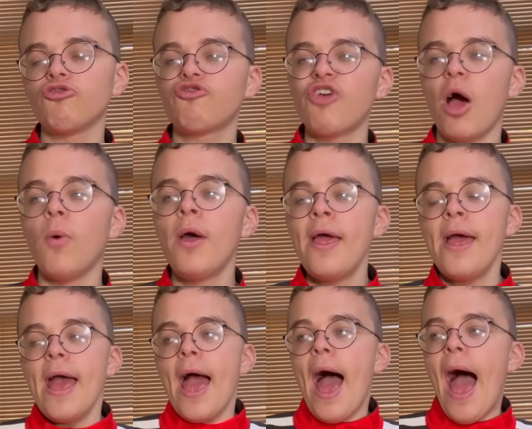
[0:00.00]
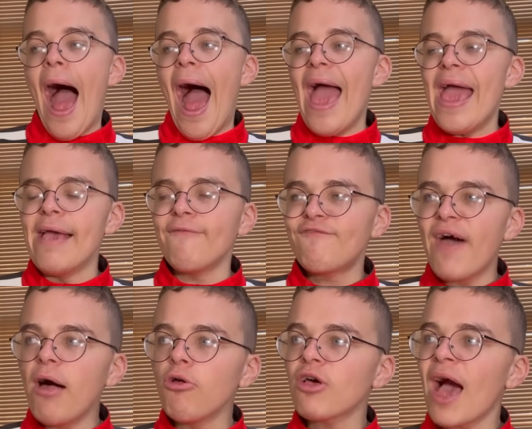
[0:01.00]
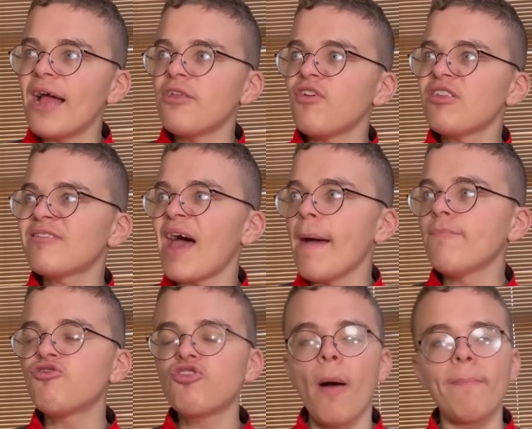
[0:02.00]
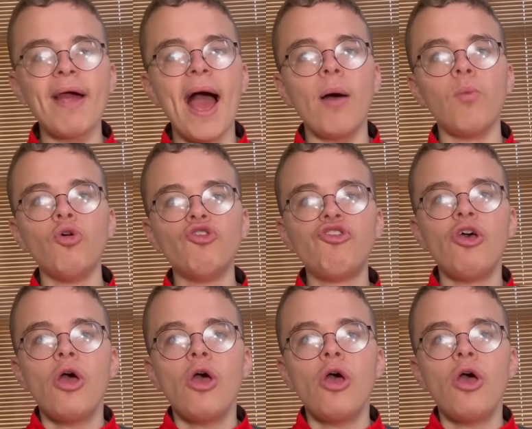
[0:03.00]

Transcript: So it felt kind of at times Scott Brown would,